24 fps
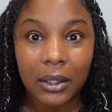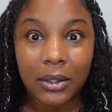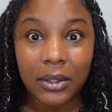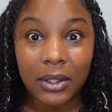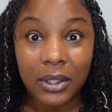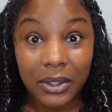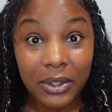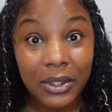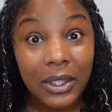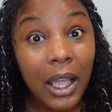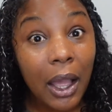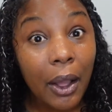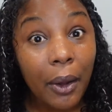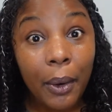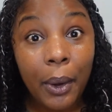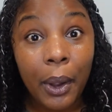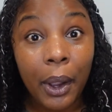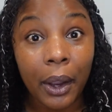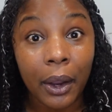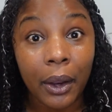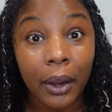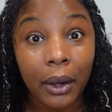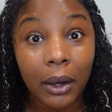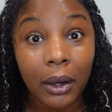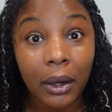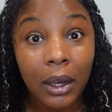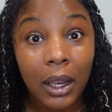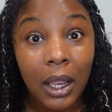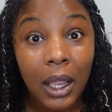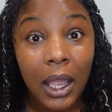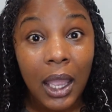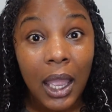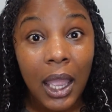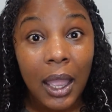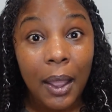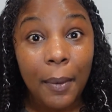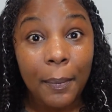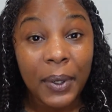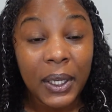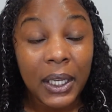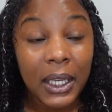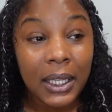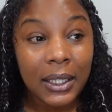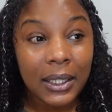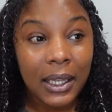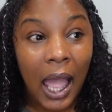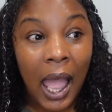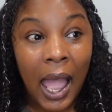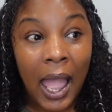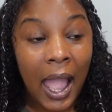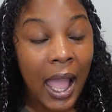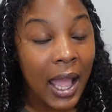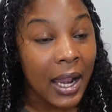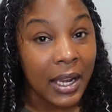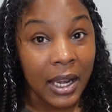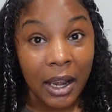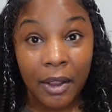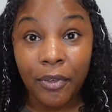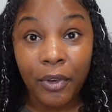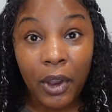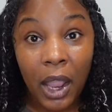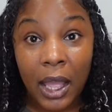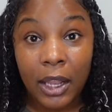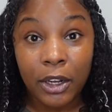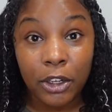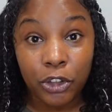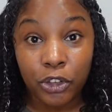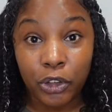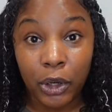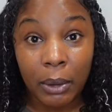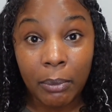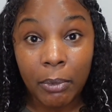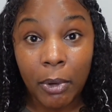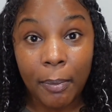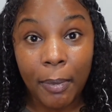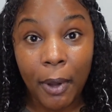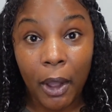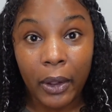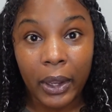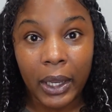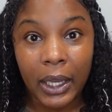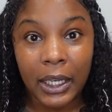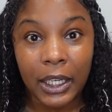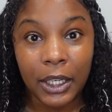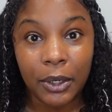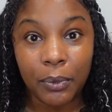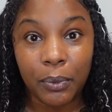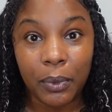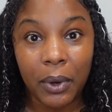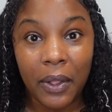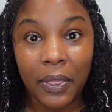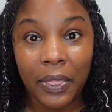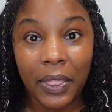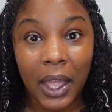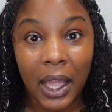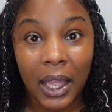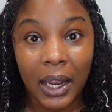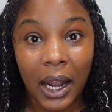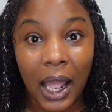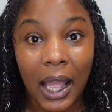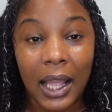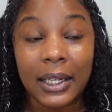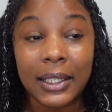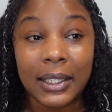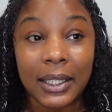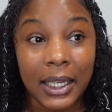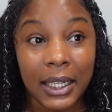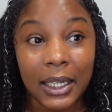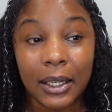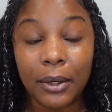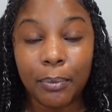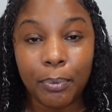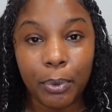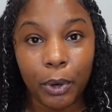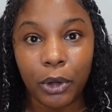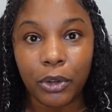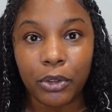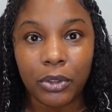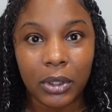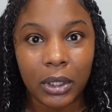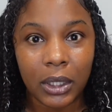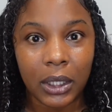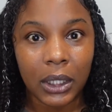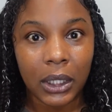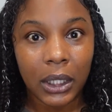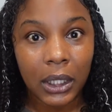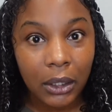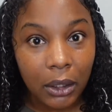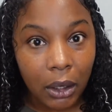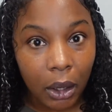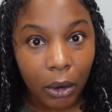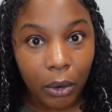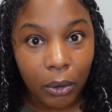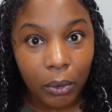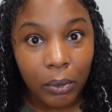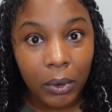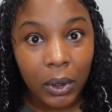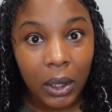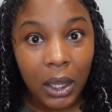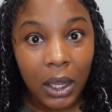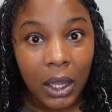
to tell her because I had never had a dream about anyone that I didn't personally know.